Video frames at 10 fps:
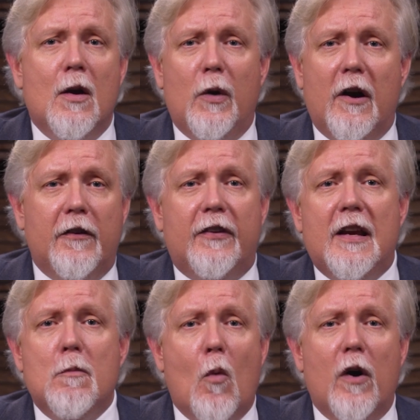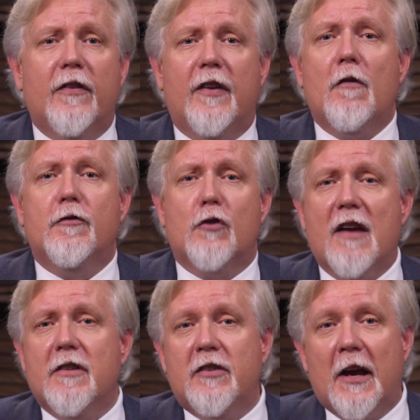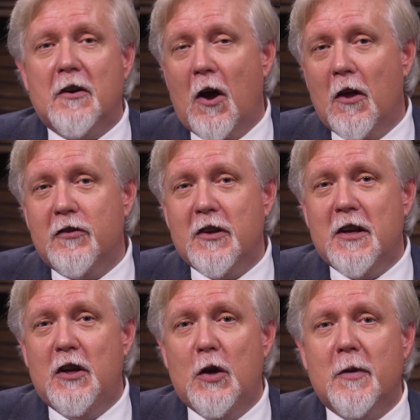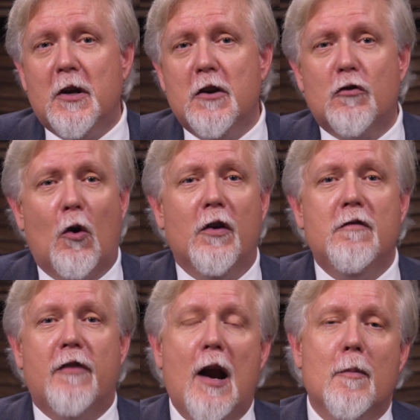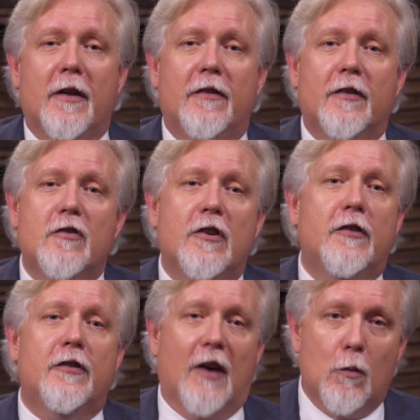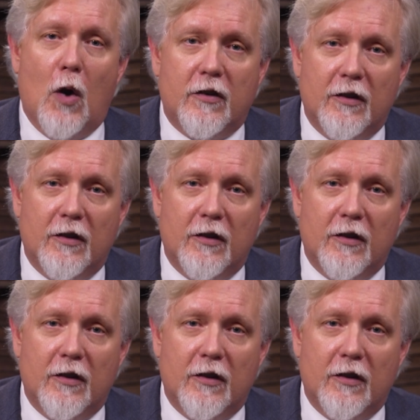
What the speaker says: we are seeing more self-driving technology in human-controlled environments, such as sidewalk